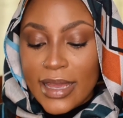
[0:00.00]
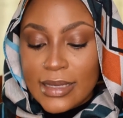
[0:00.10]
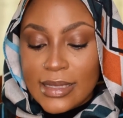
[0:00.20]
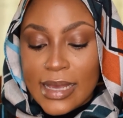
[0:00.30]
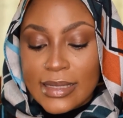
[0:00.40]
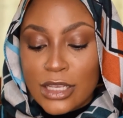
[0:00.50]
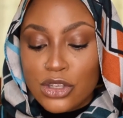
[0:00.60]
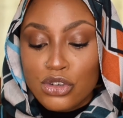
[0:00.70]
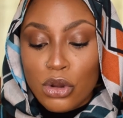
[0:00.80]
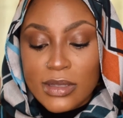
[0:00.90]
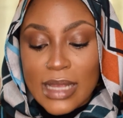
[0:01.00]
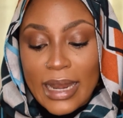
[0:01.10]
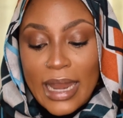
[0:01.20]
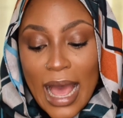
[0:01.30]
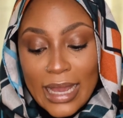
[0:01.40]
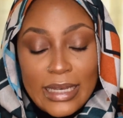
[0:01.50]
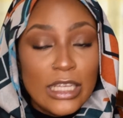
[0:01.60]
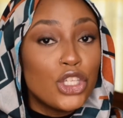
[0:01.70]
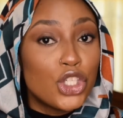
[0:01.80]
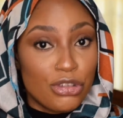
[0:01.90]
And it says it's not an
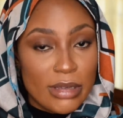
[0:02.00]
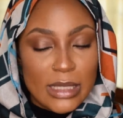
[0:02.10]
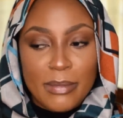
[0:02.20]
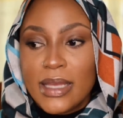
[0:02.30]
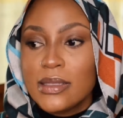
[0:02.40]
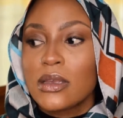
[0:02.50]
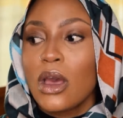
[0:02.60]
acne treatment.